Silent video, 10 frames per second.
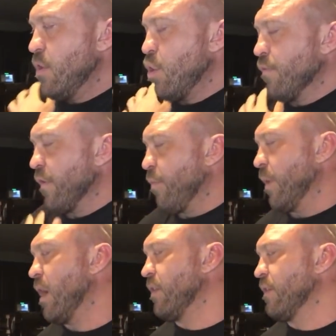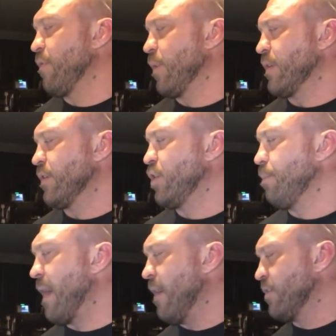over 300, 302
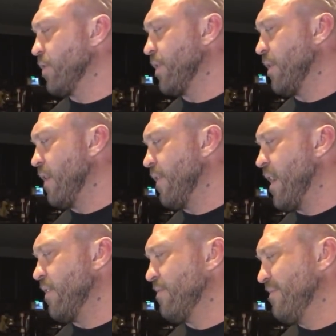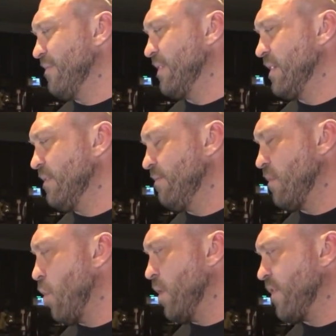pounds, right around that.
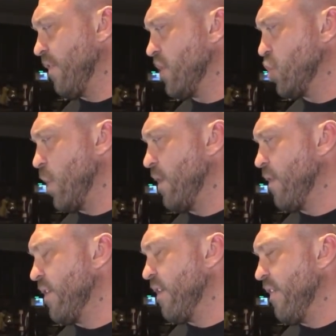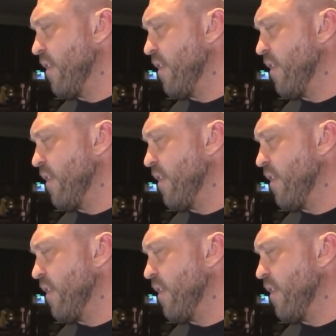Always fluctuate right around